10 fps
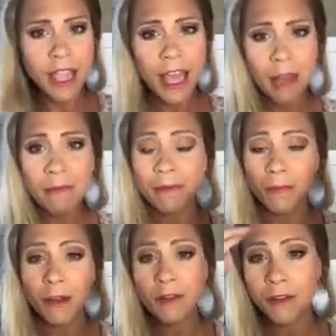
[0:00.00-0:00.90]
and
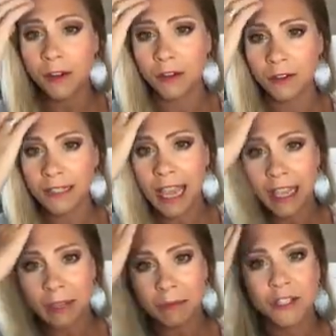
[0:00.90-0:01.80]
one of her girls,
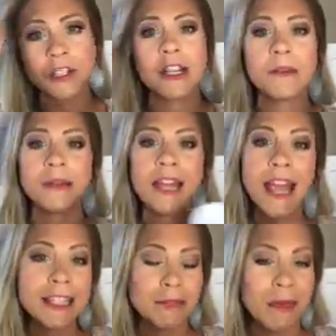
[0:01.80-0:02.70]
Caitlin, was struggling with
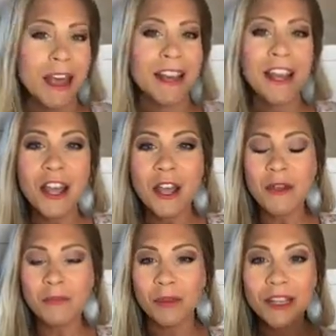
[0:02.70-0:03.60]
eczema. And
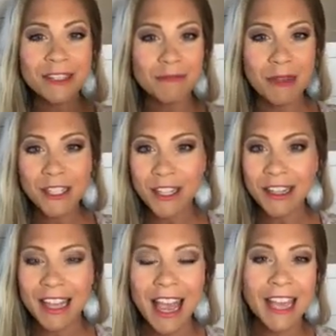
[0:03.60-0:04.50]
Brooke
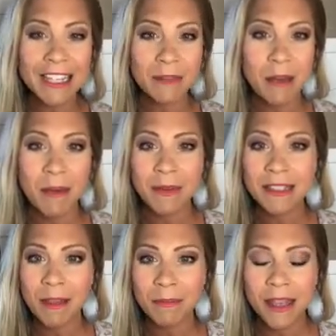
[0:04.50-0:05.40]
mentioned that eczema was
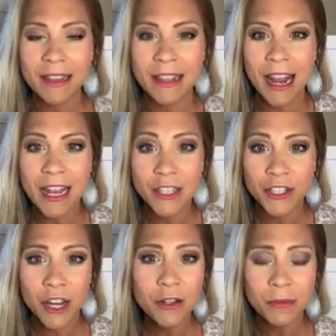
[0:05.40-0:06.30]
something that I had
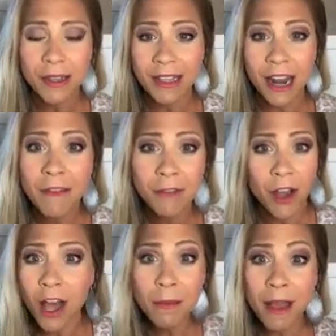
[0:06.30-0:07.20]
struggled with, and I
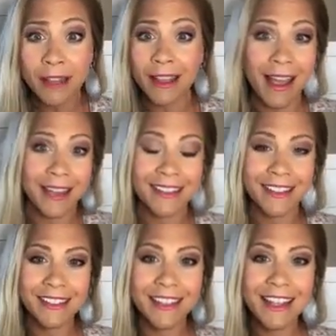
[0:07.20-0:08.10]
forgot about that
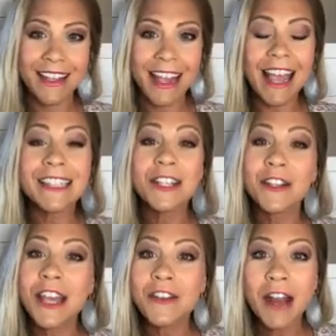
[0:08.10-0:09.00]
until
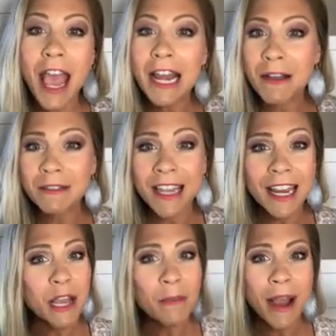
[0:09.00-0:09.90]
the other day, and I was
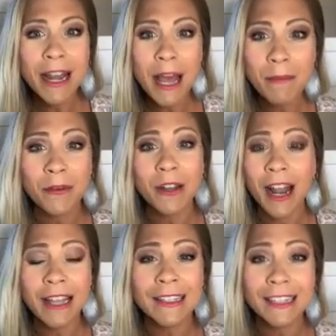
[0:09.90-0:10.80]
cutting a pineapple, and
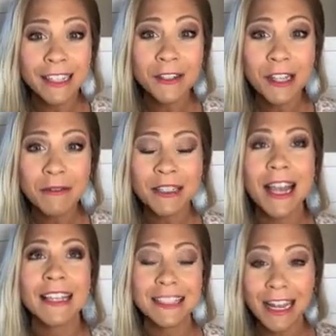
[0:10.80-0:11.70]
I literally was
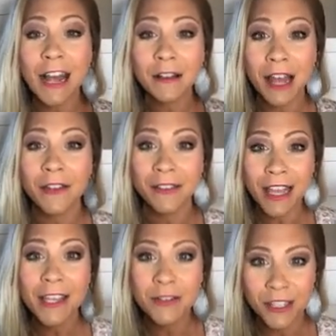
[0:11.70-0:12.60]
like, said out loud,
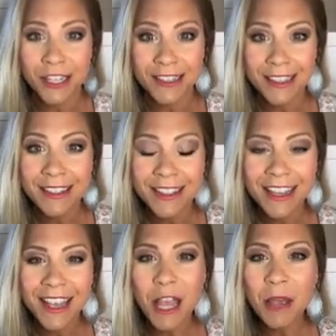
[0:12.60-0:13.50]
thank you, Jesus.
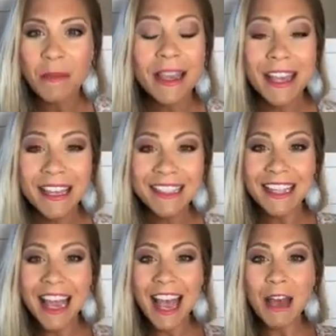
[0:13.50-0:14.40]
Because
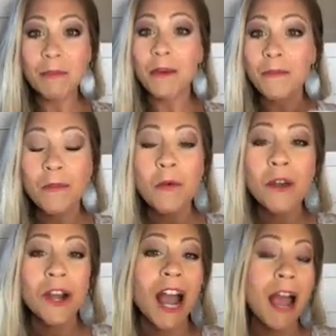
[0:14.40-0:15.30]

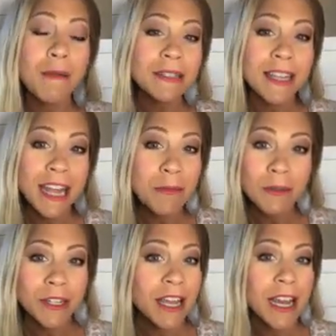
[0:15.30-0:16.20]
before, I was
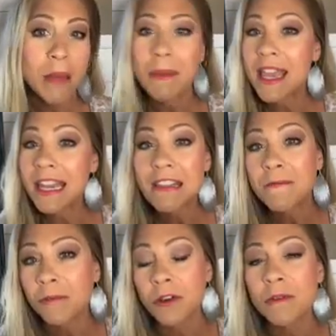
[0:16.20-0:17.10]
unable to cut up any
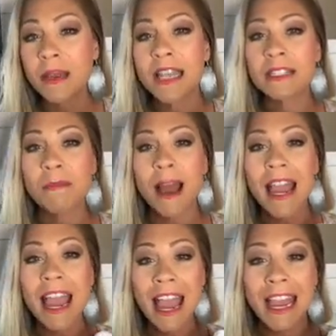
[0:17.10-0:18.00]
fruit because my
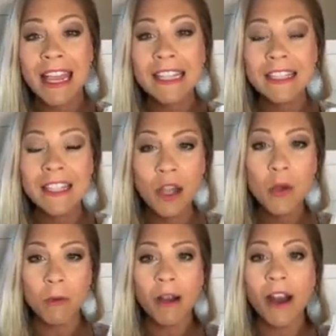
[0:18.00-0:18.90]
hands
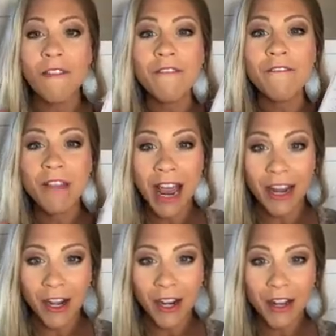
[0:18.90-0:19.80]
were
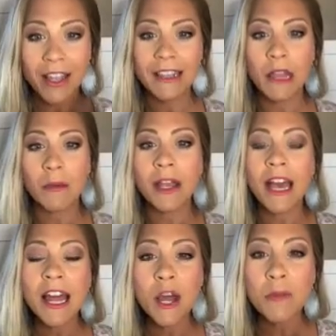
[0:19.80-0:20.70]
fire. They were
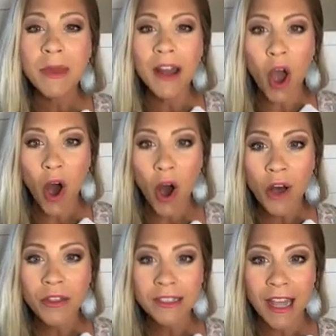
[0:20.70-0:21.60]
cut open
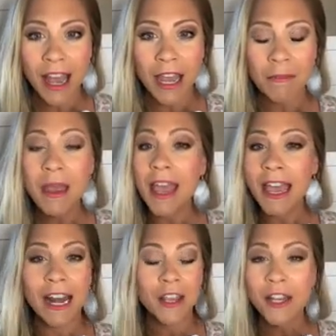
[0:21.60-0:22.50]
all the time,
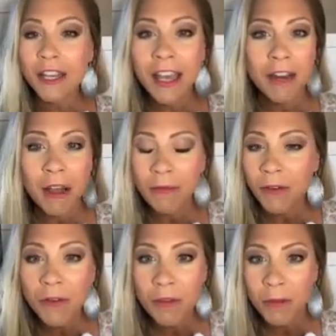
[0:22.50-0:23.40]
and I couldn't cut up
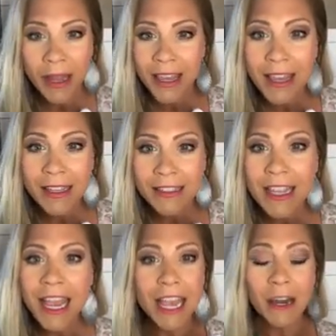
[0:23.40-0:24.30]
fruit for my kids.
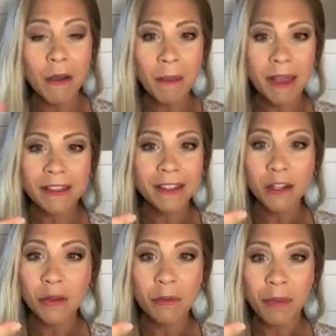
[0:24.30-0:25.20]
And I would buy the
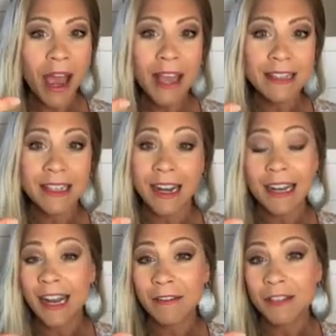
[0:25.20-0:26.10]
little packs that I
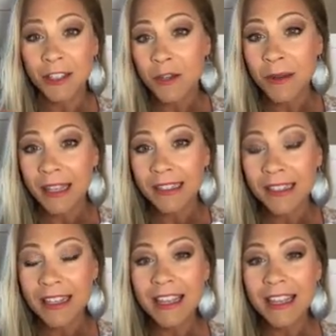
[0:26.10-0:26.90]
didn't have to do it,